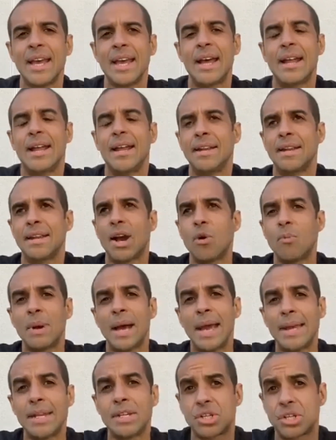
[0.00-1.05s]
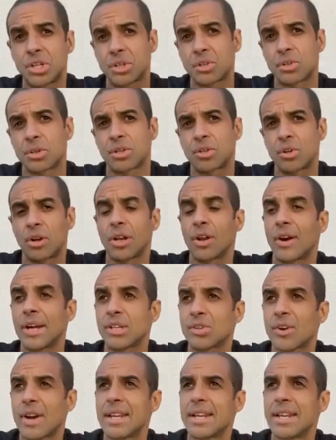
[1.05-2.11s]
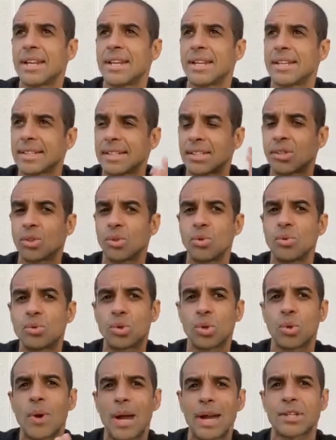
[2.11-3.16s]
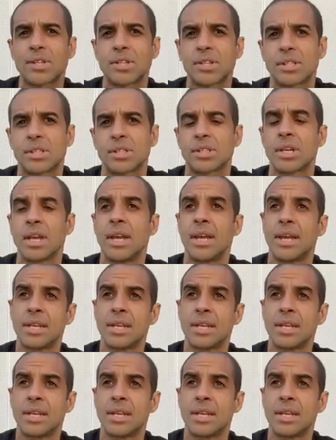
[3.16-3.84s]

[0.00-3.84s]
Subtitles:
and the Ultimate Edge online training, and it says do 2 actions.